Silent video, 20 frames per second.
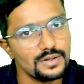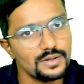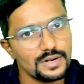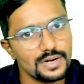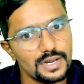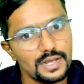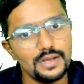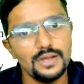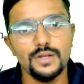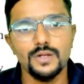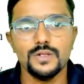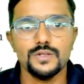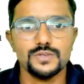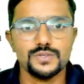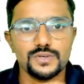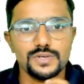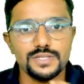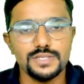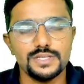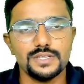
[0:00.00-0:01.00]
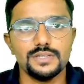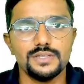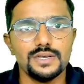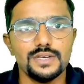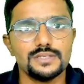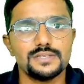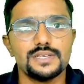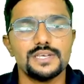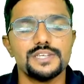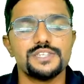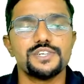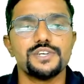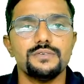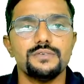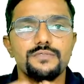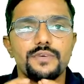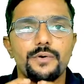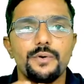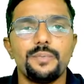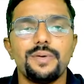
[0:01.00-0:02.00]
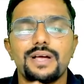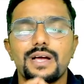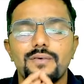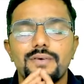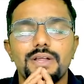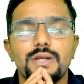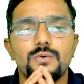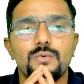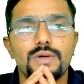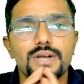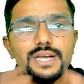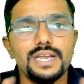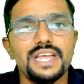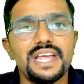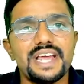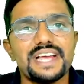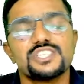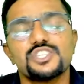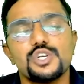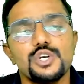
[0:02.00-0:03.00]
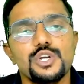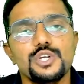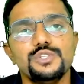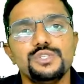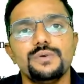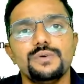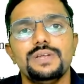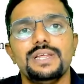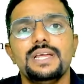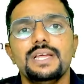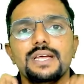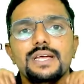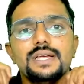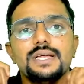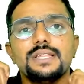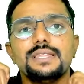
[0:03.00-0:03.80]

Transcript: Clear? So in this session, we would be covering only exclusively